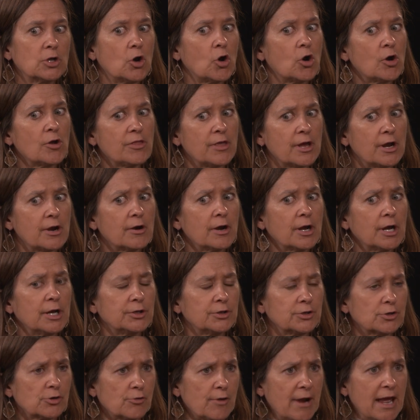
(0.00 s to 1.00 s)
are there
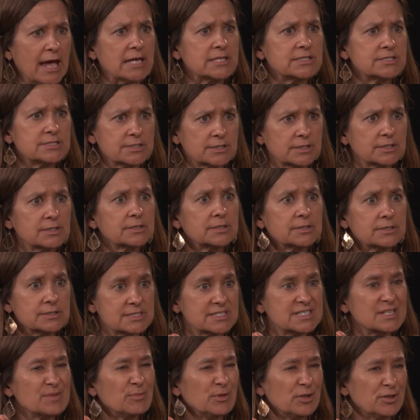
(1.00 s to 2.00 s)
undergrads
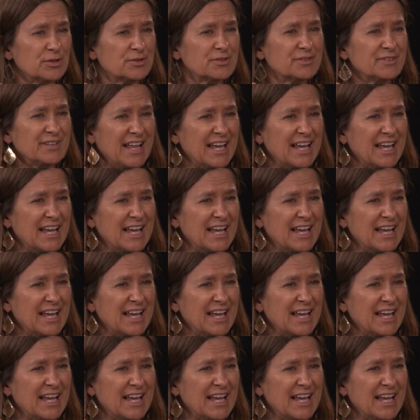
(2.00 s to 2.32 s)
similar?